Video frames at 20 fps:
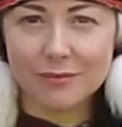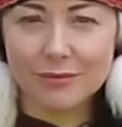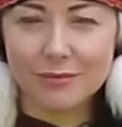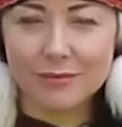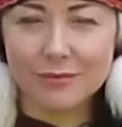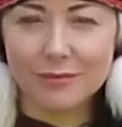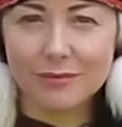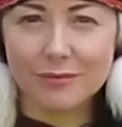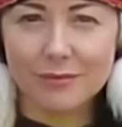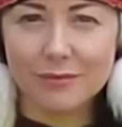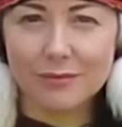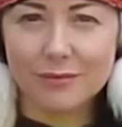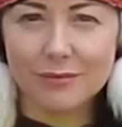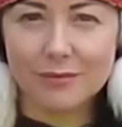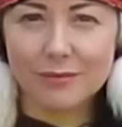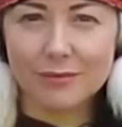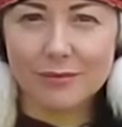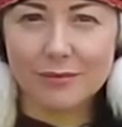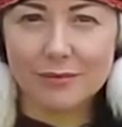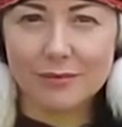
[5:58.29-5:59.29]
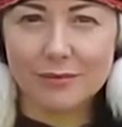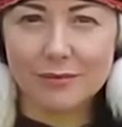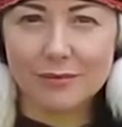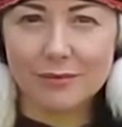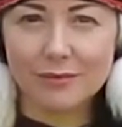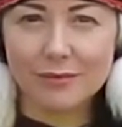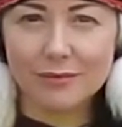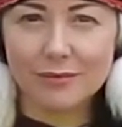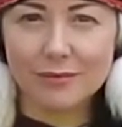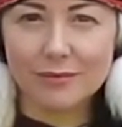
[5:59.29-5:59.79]

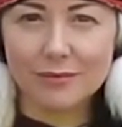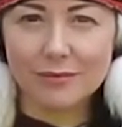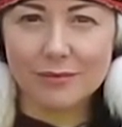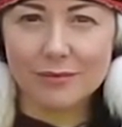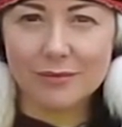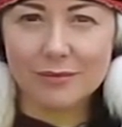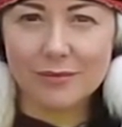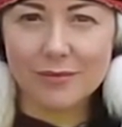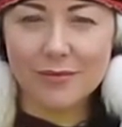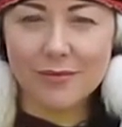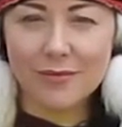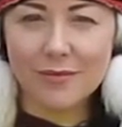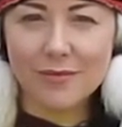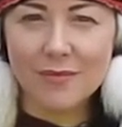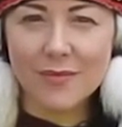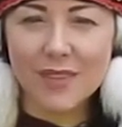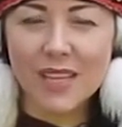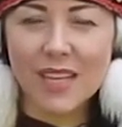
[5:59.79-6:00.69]
Nothing is said.